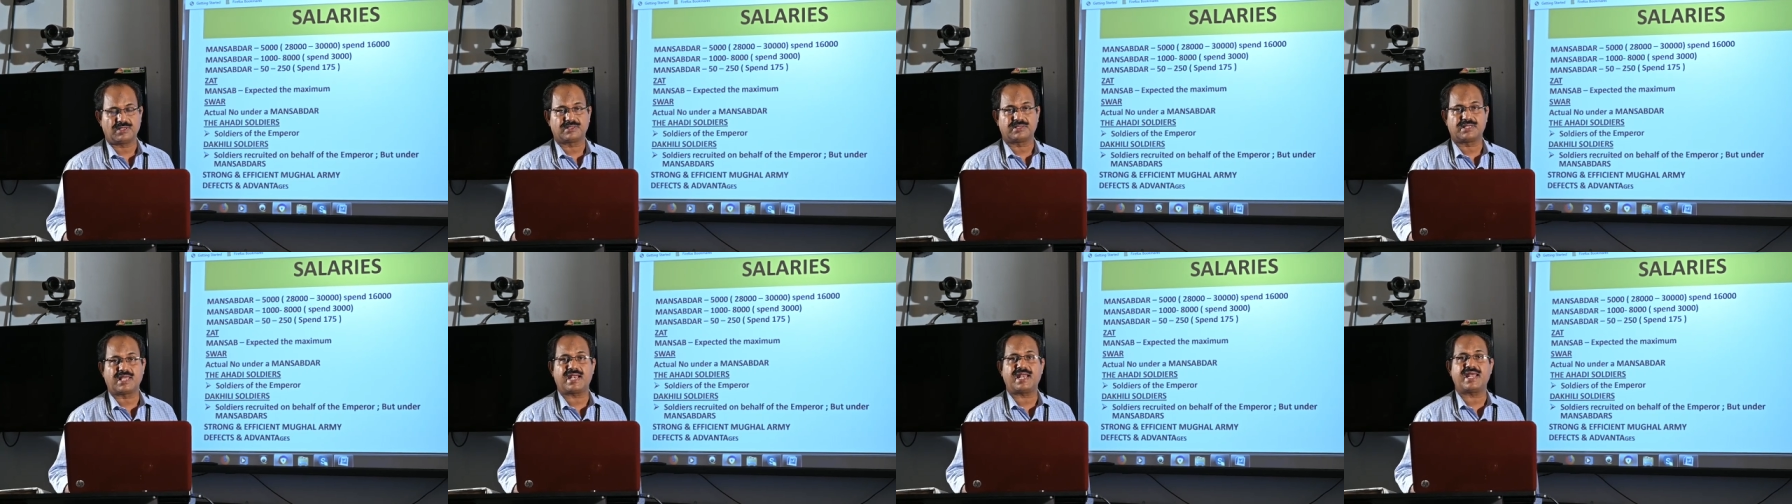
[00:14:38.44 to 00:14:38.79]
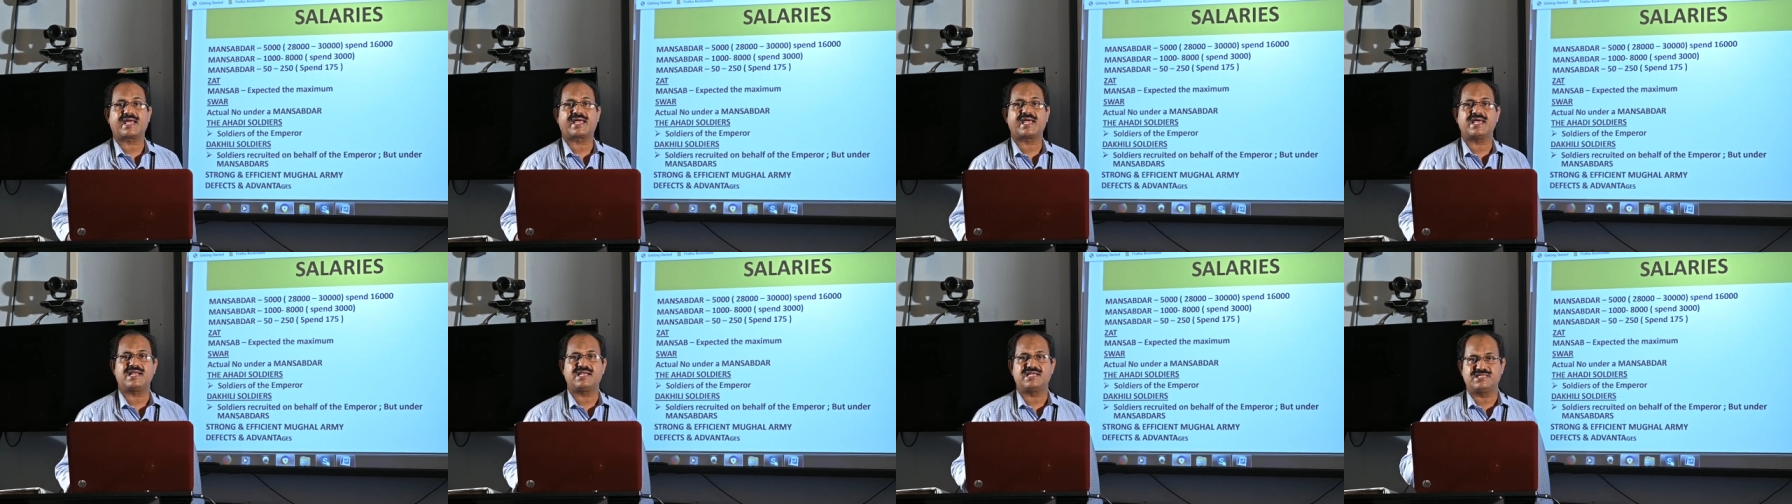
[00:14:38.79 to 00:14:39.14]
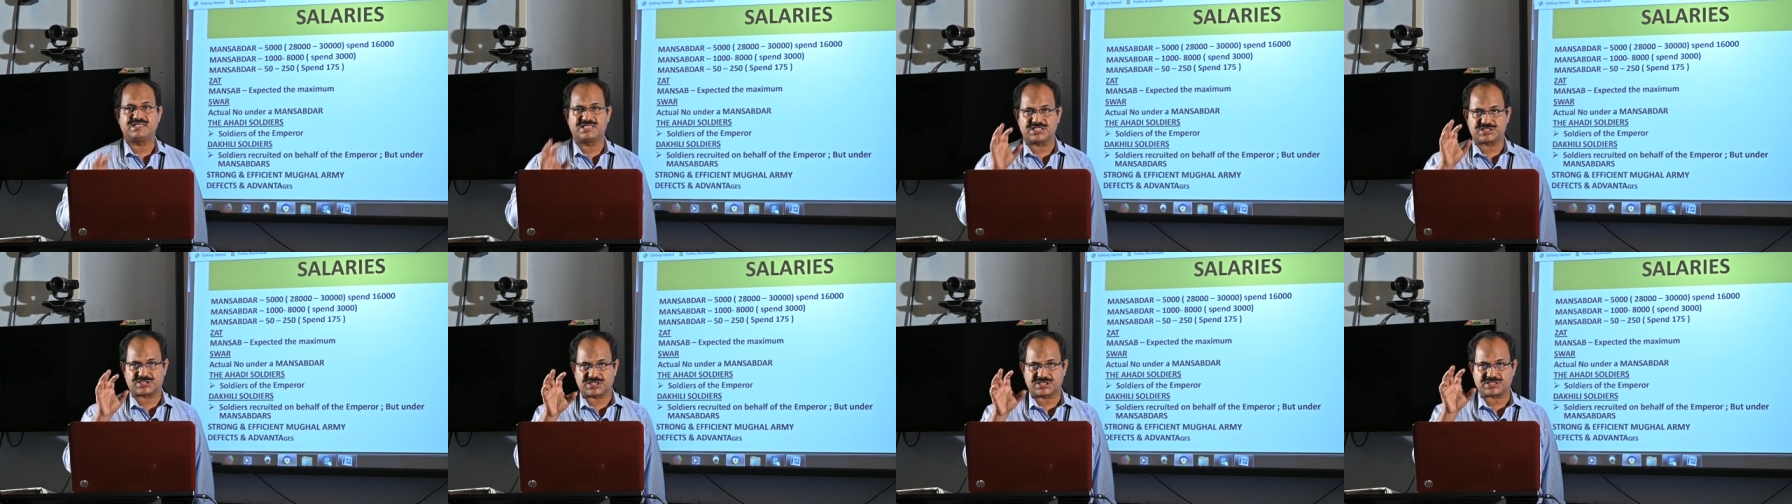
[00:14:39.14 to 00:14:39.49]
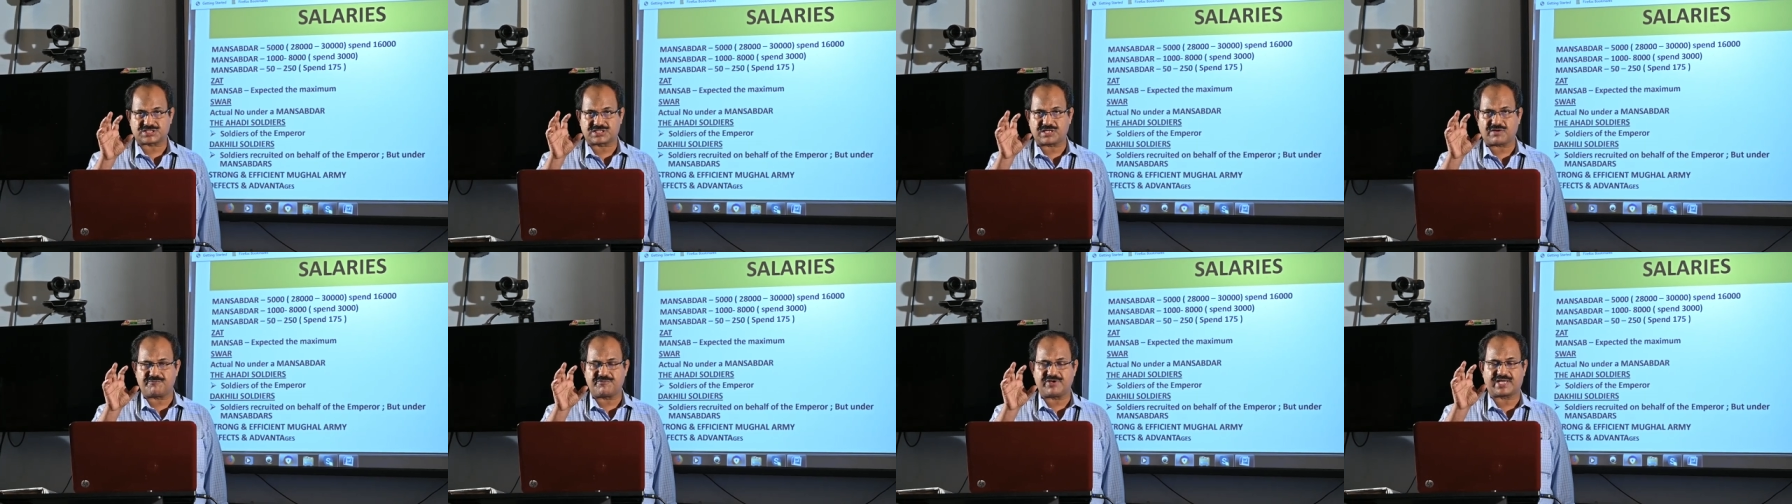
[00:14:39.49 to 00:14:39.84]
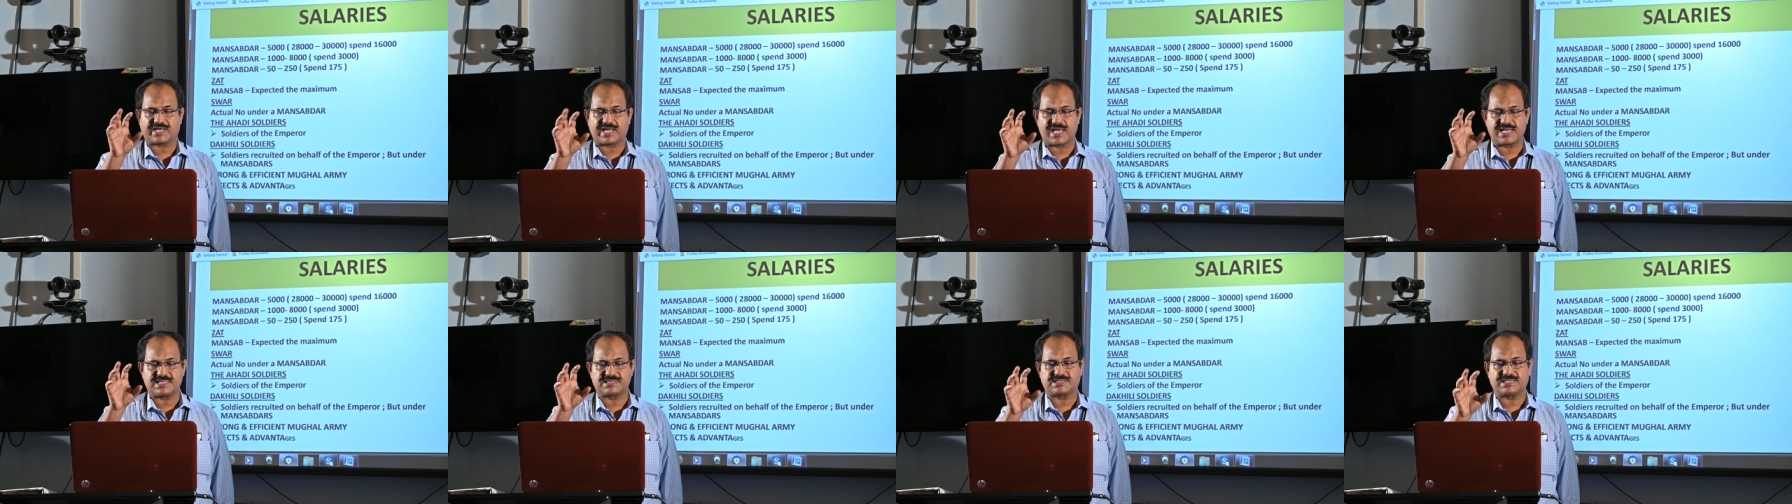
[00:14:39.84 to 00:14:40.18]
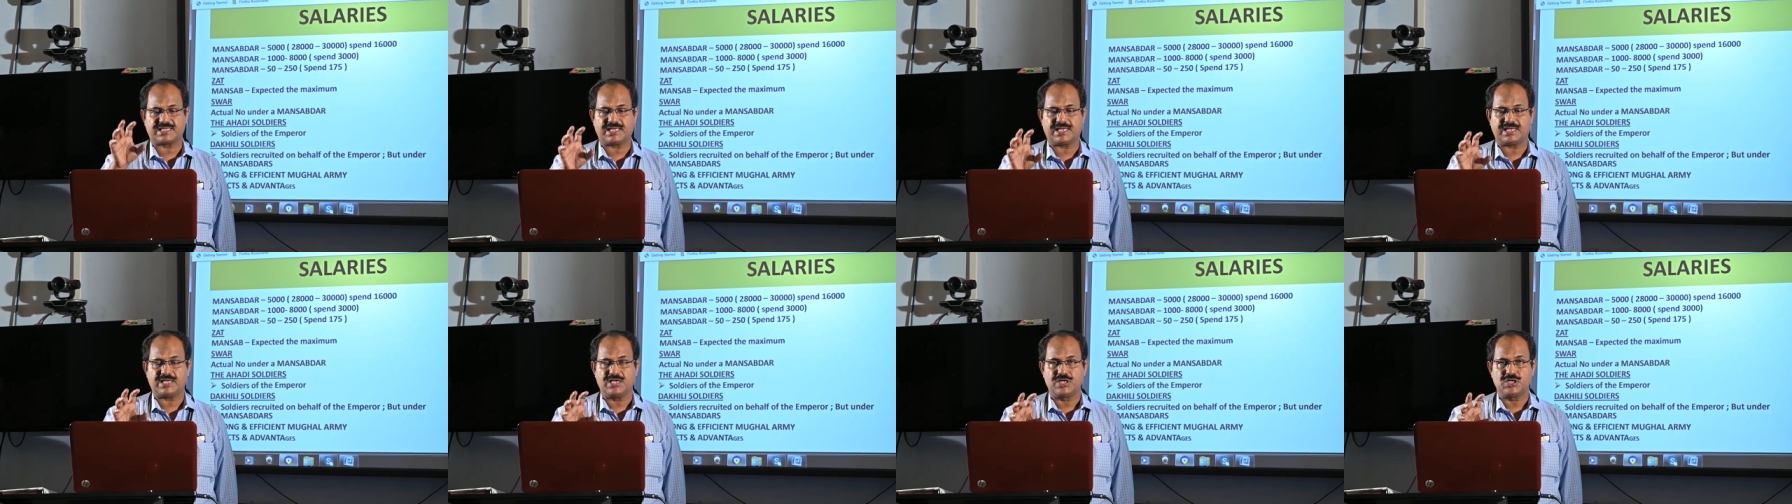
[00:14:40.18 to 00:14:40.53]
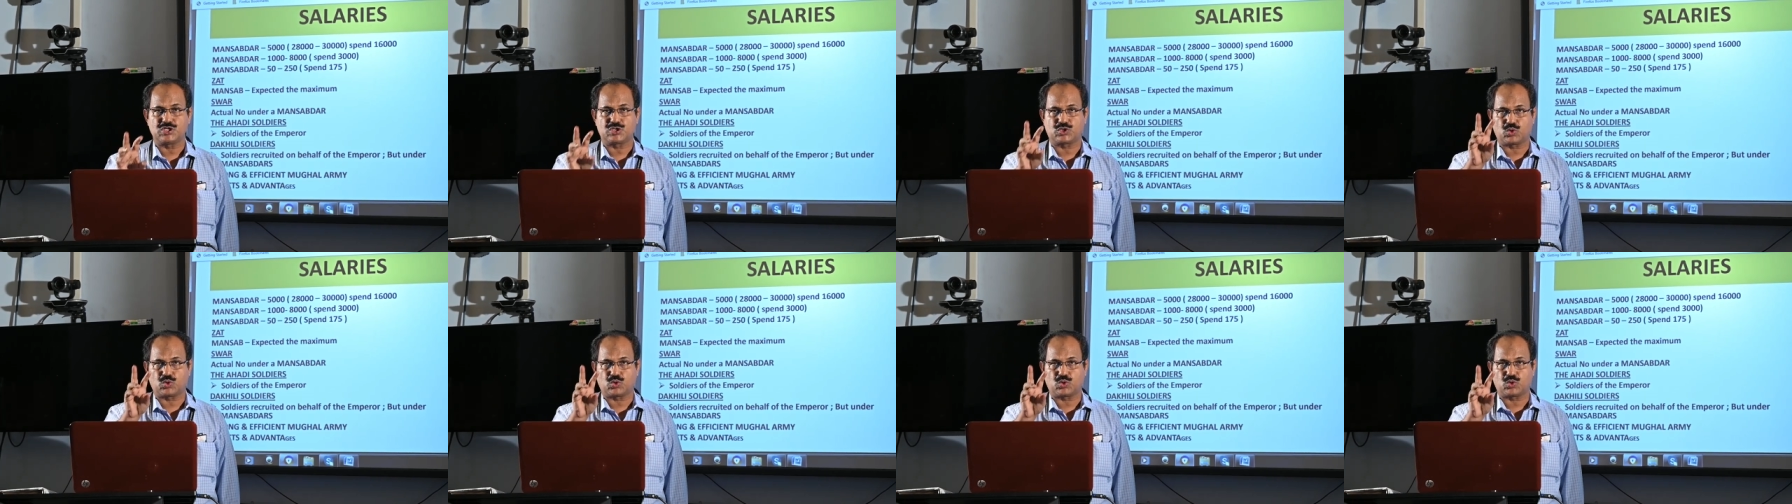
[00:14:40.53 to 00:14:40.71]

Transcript: Then again in this system we can see